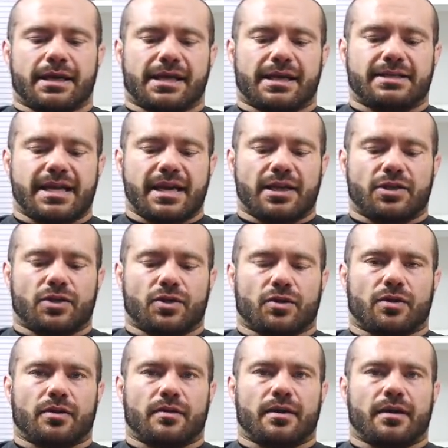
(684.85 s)
can take
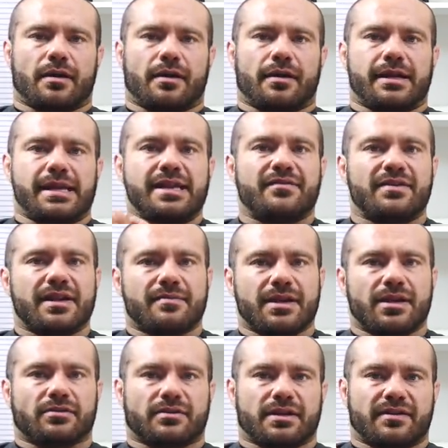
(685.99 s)
your uh, evening
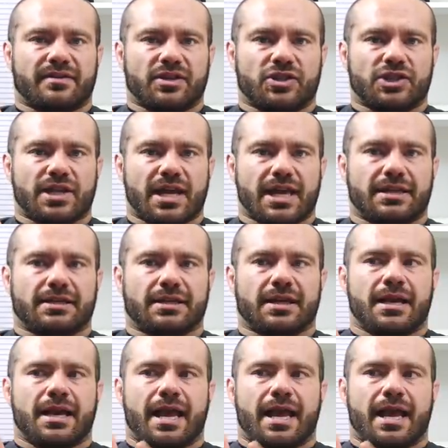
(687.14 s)
meal or evening shake